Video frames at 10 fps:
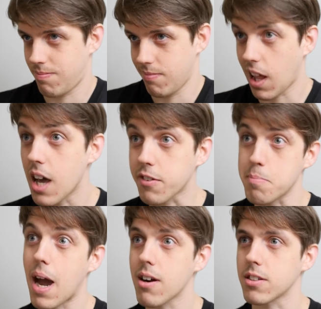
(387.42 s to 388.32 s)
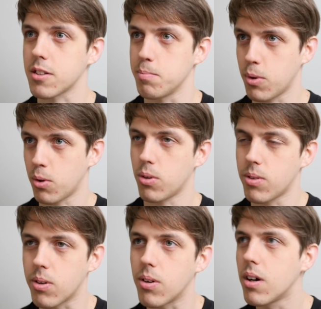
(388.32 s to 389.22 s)
live comparison,
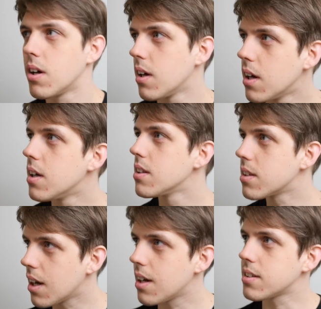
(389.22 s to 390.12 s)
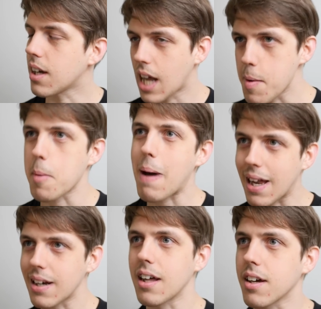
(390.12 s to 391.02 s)
more dynamic
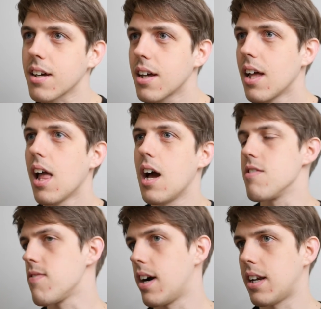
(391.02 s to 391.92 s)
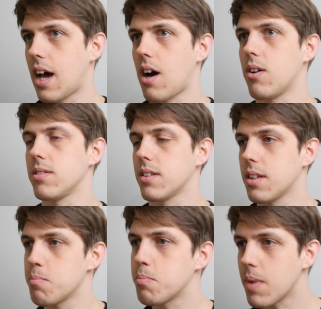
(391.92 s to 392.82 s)
battling. And right now,
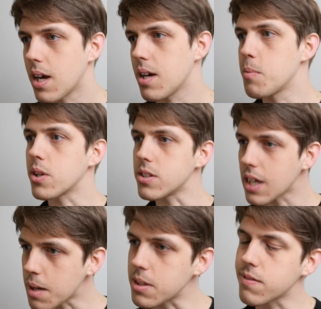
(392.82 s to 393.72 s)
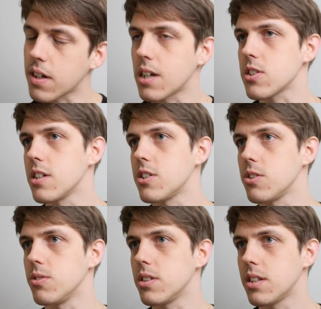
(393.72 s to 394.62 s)
because of AMD's financial
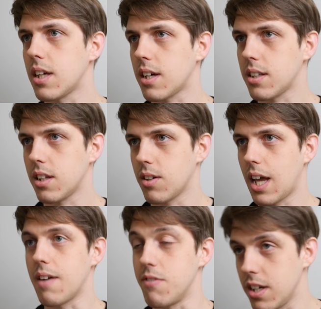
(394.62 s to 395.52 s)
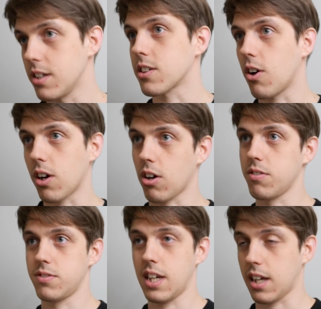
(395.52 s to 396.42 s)
issues, Nvidia is going
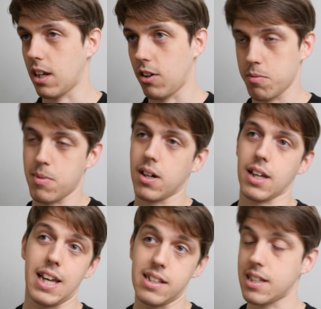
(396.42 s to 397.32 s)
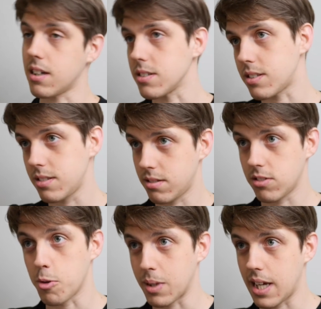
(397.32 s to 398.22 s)
off, taking a load of market. Intel's
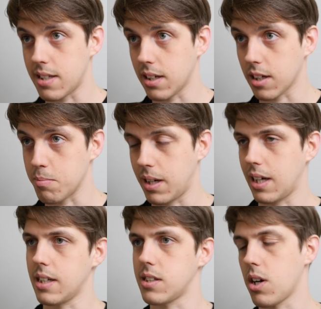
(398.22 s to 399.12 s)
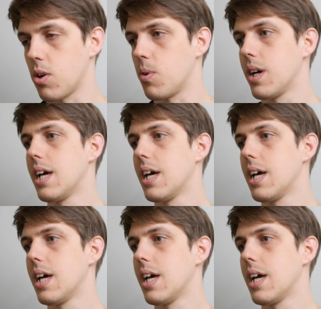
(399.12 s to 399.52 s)
dominating completely. So